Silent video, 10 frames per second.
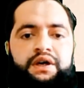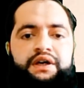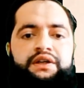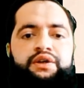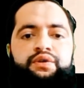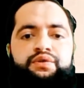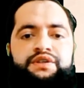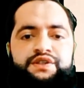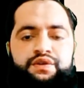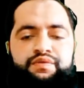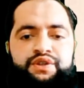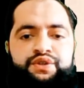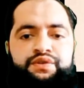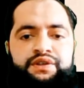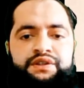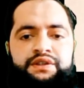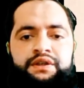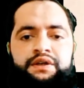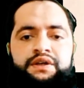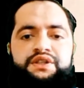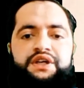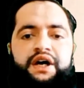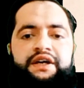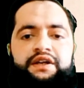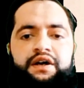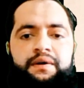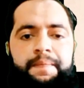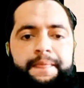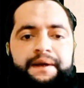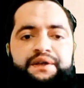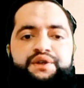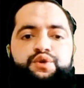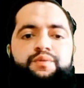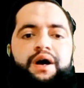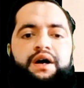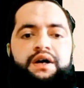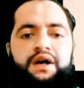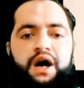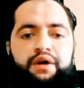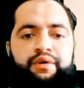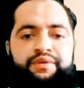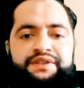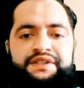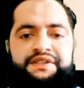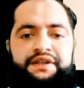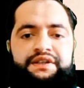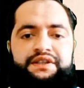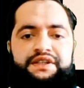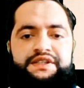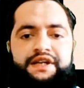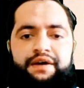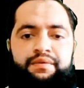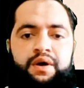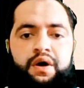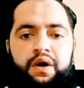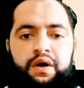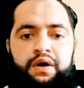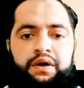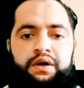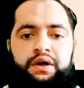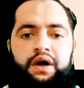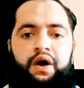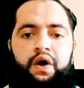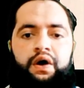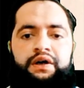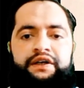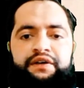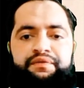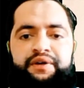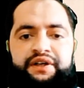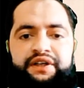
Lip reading: include the Soviet Union, China, and Cuba. However, these countries have all different